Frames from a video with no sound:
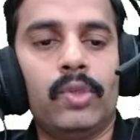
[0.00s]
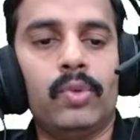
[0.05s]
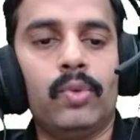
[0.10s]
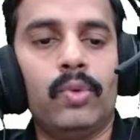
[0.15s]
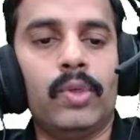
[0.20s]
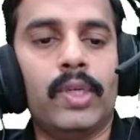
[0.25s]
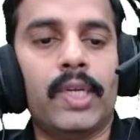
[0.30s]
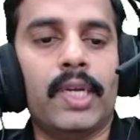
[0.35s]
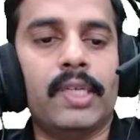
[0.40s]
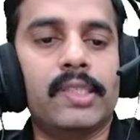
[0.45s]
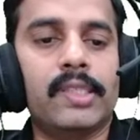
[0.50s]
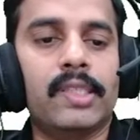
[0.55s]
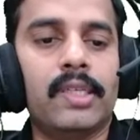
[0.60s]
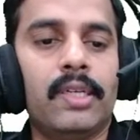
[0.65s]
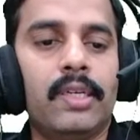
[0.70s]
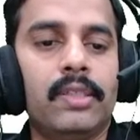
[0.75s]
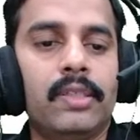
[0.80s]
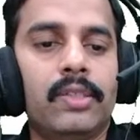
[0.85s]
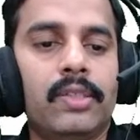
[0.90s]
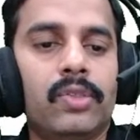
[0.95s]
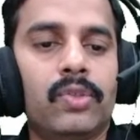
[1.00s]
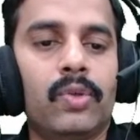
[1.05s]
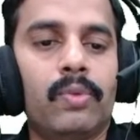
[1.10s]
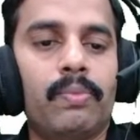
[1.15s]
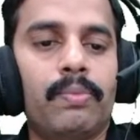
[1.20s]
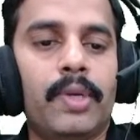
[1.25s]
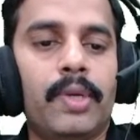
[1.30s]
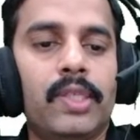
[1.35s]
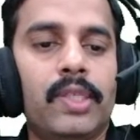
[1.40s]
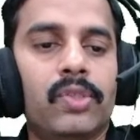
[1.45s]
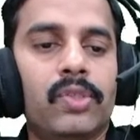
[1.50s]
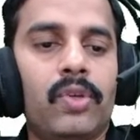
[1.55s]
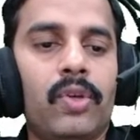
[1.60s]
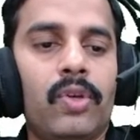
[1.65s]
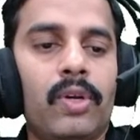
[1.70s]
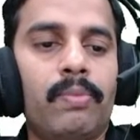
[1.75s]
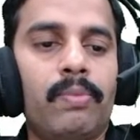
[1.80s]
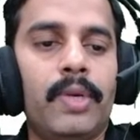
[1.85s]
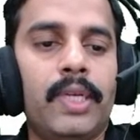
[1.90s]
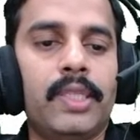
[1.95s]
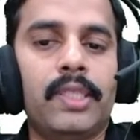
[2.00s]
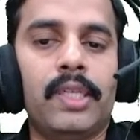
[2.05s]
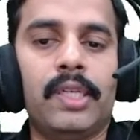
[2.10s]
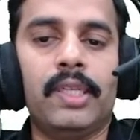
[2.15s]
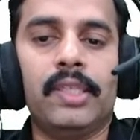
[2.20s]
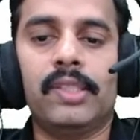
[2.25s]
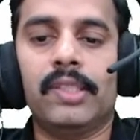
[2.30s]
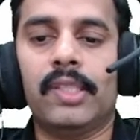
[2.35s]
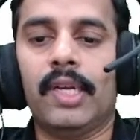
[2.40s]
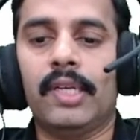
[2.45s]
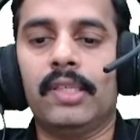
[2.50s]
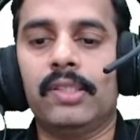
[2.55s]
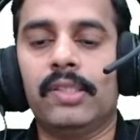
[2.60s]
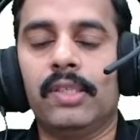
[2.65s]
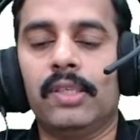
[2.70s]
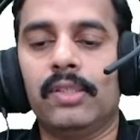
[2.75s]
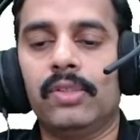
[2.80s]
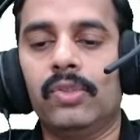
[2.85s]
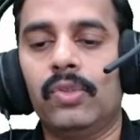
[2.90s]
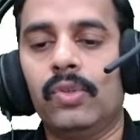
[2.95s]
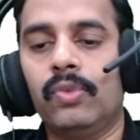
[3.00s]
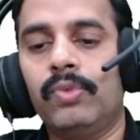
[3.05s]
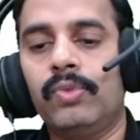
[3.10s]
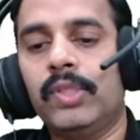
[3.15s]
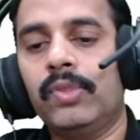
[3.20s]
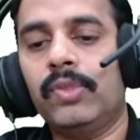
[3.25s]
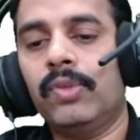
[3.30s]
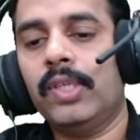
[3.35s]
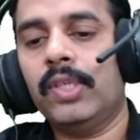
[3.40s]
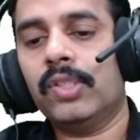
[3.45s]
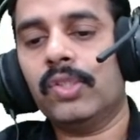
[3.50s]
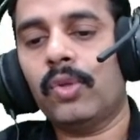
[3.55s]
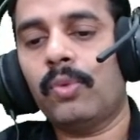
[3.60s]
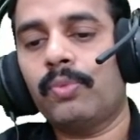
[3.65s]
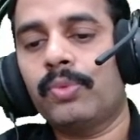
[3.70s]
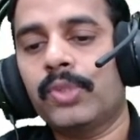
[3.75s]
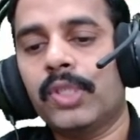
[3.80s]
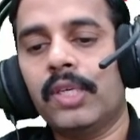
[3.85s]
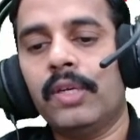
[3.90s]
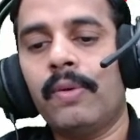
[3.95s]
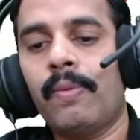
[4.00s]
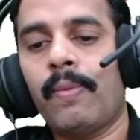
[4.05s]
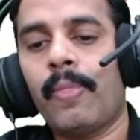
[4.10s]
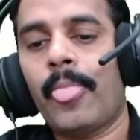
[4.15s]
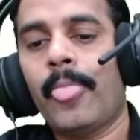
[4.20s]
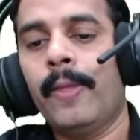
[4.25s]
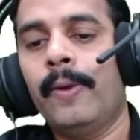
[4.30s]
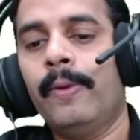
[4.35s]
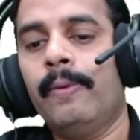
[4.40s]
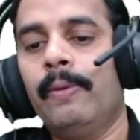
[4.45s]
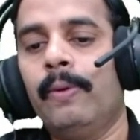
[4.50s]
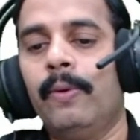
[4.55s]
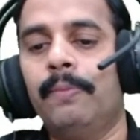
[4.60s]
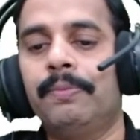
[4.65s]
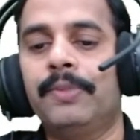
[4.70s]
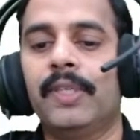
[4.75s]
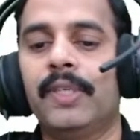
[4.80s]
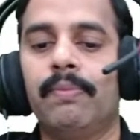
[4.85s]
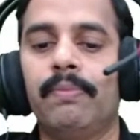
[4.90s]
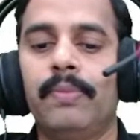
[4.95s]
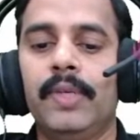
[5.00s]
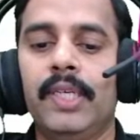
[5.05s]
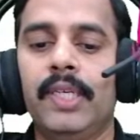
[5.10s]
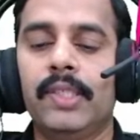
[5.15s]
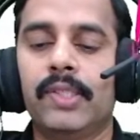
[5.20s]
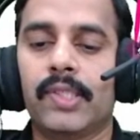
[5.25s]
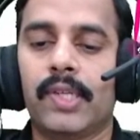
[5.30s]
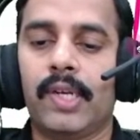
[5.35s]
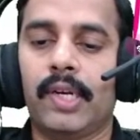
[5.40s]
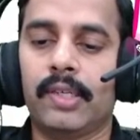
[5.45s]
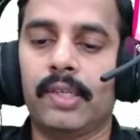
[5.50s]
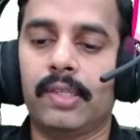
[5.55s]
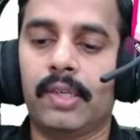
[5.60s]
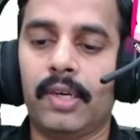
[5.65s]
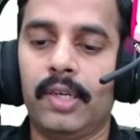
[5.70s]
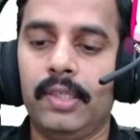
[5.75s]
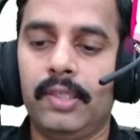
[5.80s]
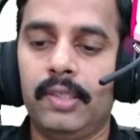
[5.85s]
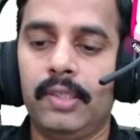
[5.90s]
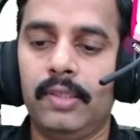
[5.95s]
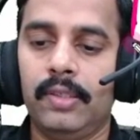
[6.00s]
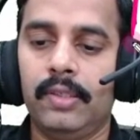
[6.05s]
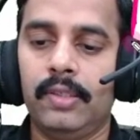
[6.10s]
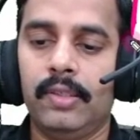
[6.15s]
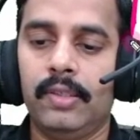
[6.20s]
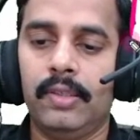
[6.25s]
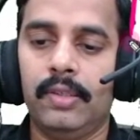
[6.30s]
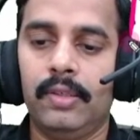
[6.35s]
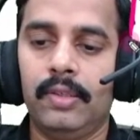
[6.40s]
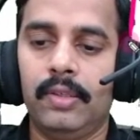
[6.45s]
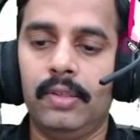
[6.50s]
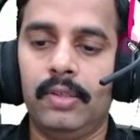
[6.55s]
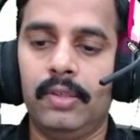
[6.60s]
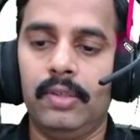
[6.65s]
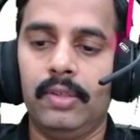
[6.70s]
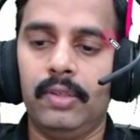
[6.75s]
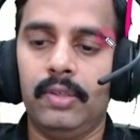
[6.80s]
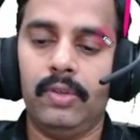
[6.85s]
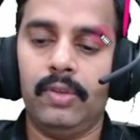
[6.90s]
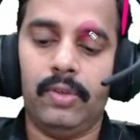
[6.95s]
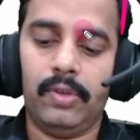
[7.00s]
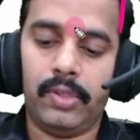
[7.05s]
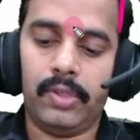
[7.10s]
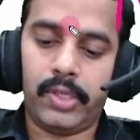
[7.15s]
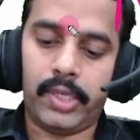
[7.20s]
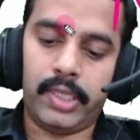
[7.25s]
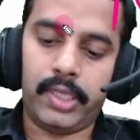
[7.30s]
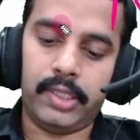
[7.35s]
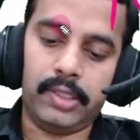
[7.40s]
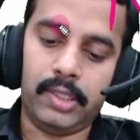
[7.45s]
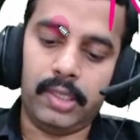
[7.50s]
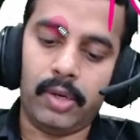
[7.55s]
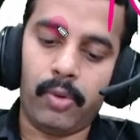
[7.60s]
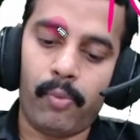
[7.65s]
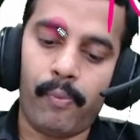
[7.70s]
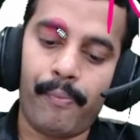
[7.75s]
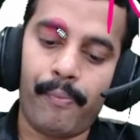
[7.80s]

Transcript: 2 cancel. So pi square by 3 is the answer. So which one is the option? Option B is correct, right? All right.